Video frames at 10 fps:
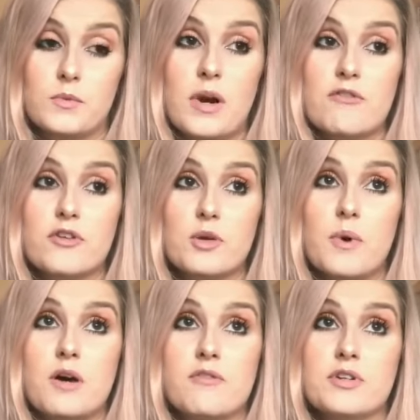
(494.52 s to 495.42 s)
wherever you
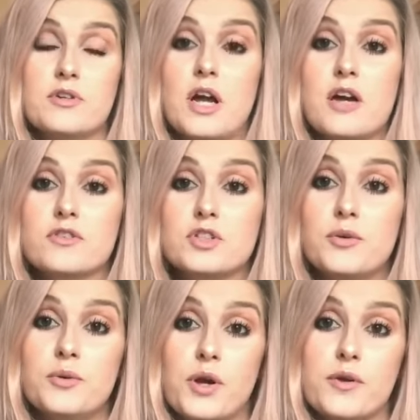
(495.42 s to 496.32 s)
are in your life, because
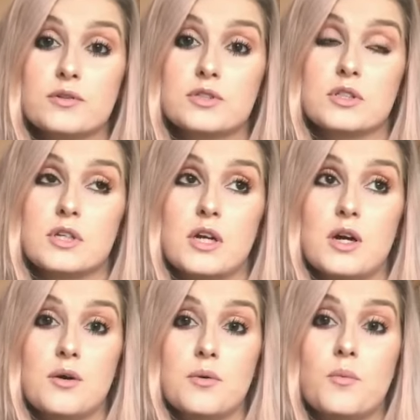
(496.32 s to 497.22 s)
who knows
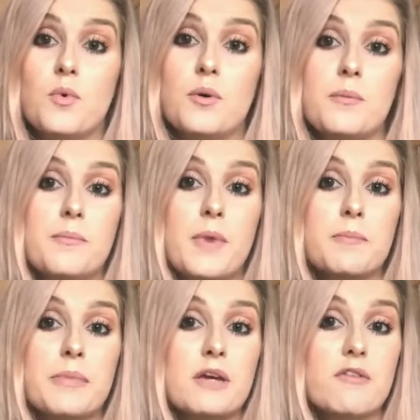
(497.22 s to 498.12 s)
what
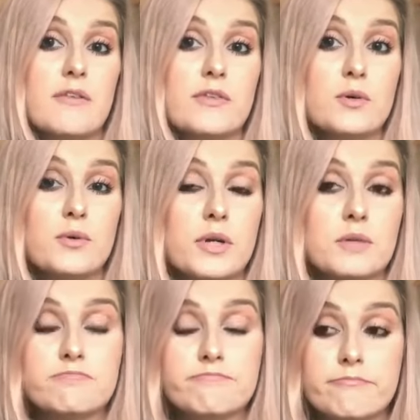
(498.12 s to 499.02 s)
might be around the corner.
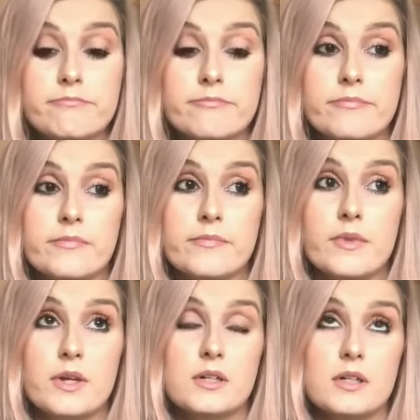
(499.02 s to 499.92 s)

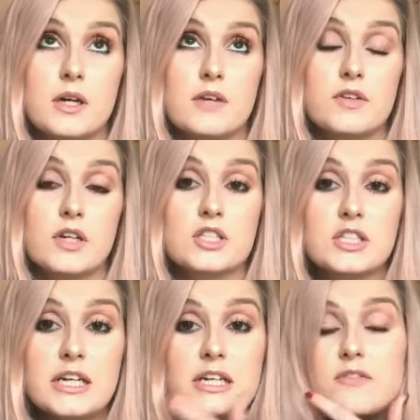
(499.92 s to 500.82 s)
I feel like I
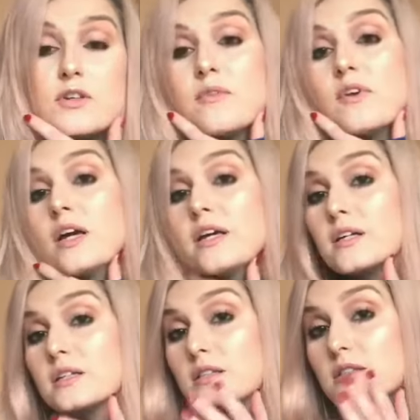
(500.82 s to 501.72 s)
should leave you with
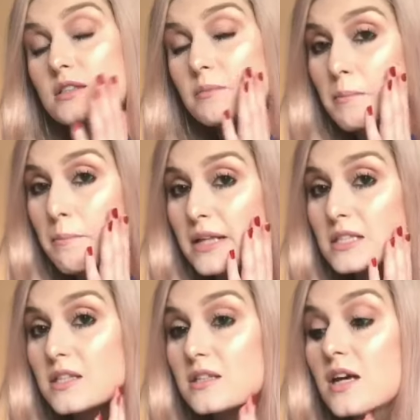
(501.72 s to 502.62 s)
like something
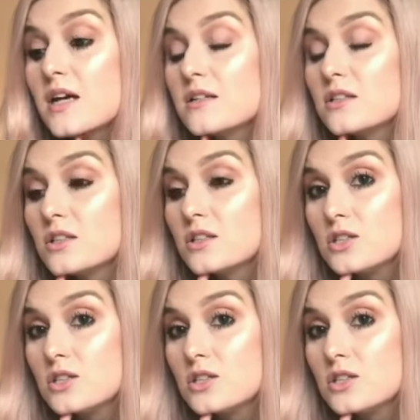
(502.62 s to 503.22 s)
better than that.